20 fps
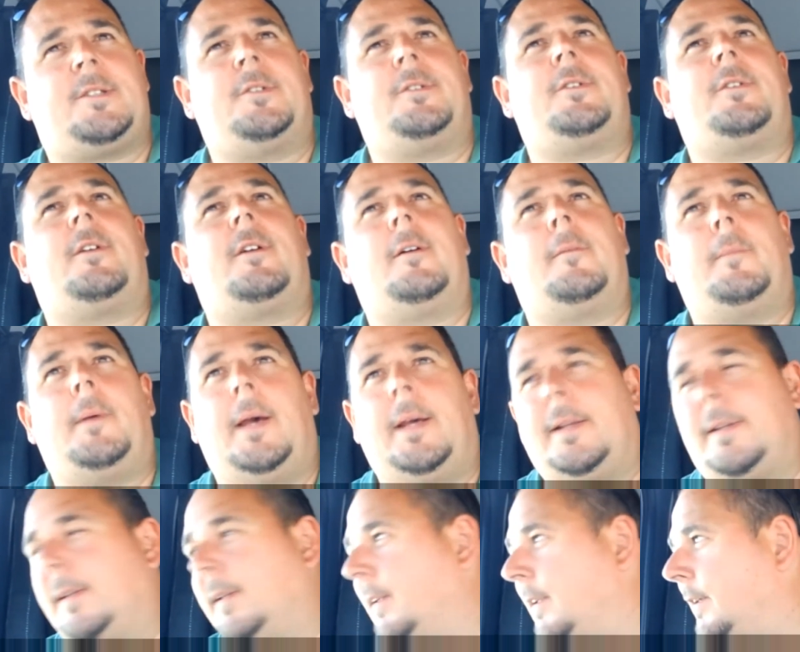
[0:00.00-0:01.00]
under our
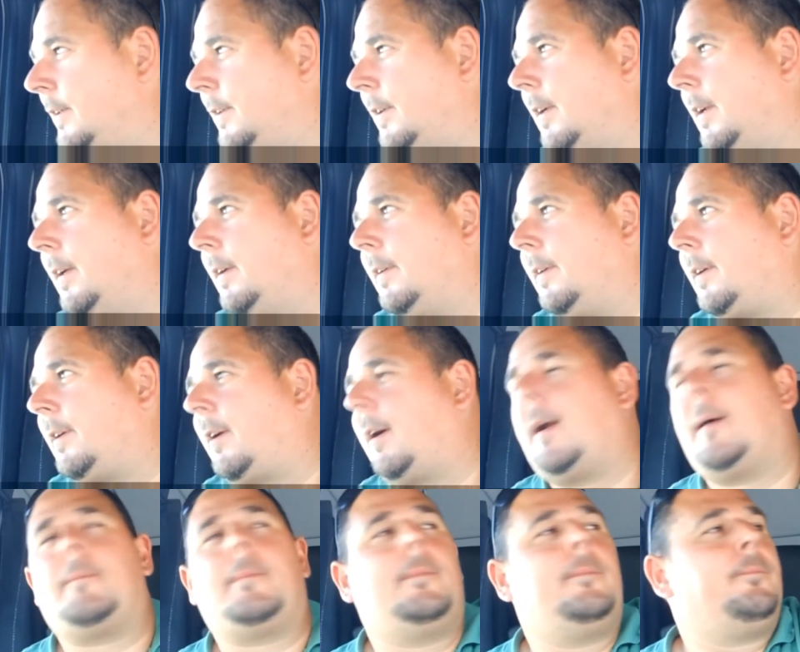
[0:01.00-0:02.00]
bed and done a load of
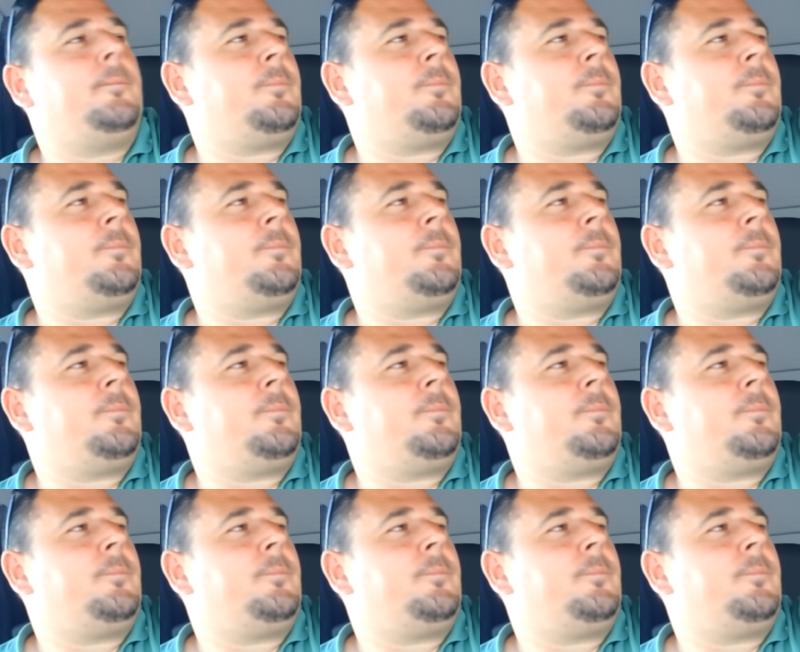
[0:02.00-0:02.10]
crap